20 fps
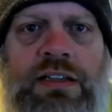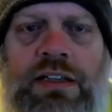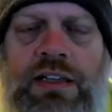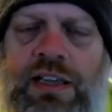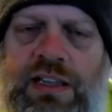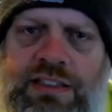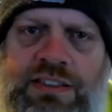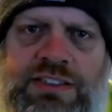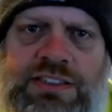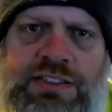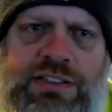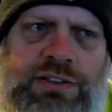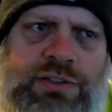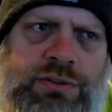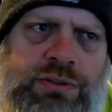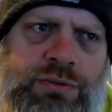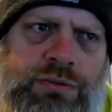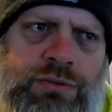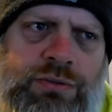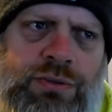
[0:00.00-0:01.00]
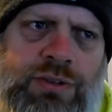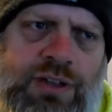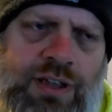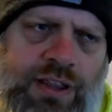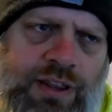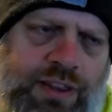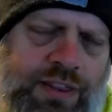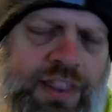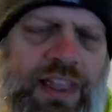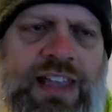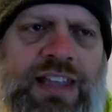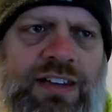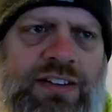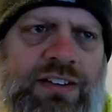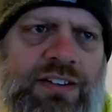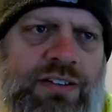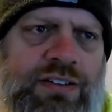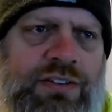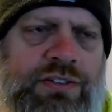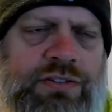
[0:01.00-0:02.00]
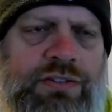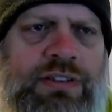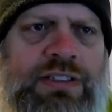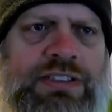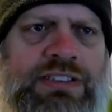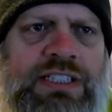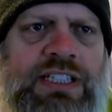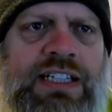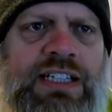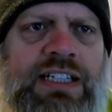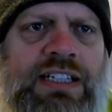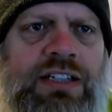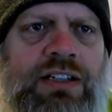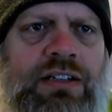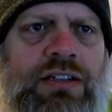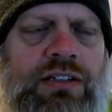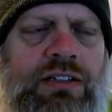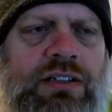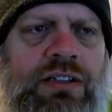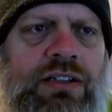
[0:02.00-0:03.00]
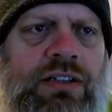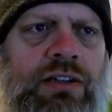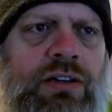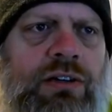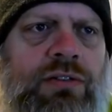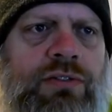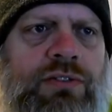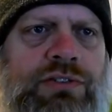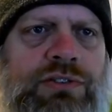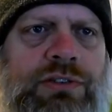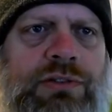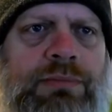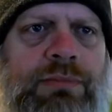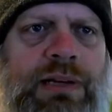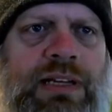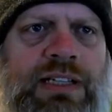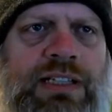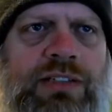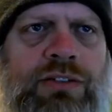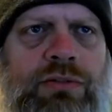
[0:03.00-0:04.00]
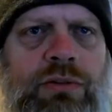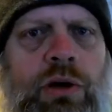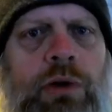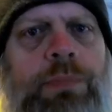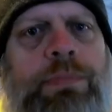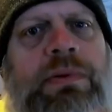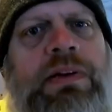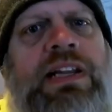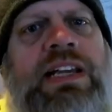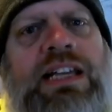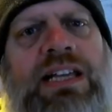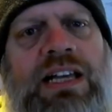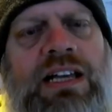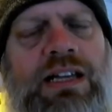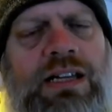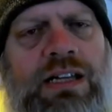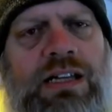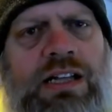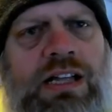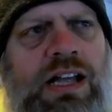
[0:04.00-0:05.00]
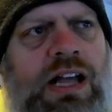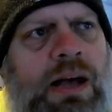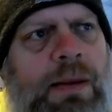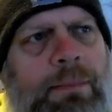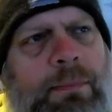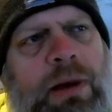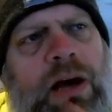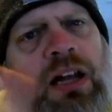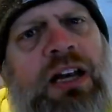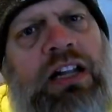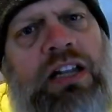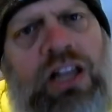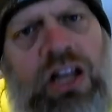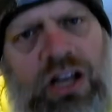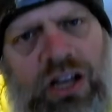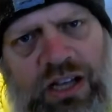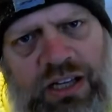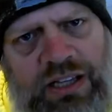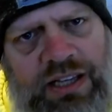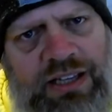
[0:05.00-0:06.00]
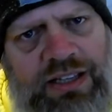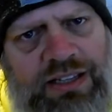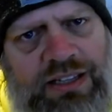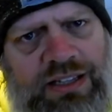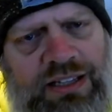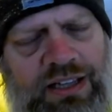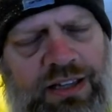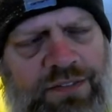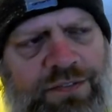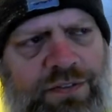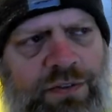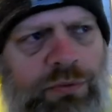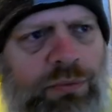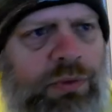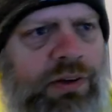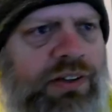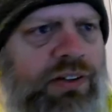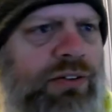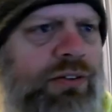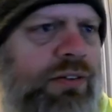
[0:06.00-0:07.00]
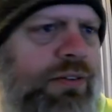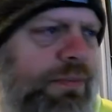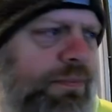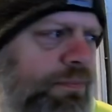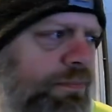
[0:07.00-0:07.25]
And so that translated over to my little opening monologue, if you will,